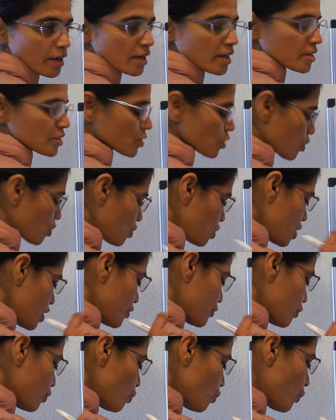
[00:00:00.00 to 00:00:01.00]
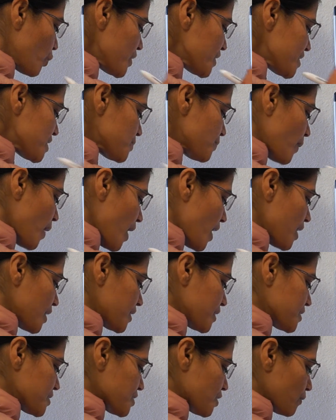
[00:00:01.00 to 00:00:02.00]
So through which part
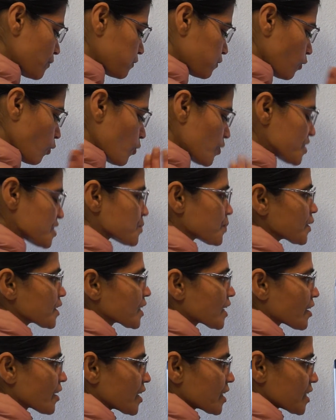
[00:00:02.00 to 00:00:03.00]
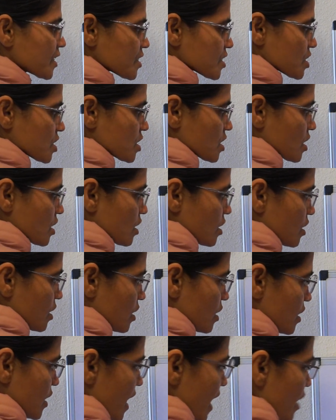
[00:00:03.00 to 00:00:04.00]
is the flow speed greatest?
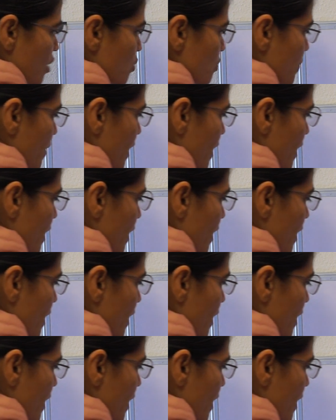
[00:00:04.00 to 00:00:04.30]
Narrow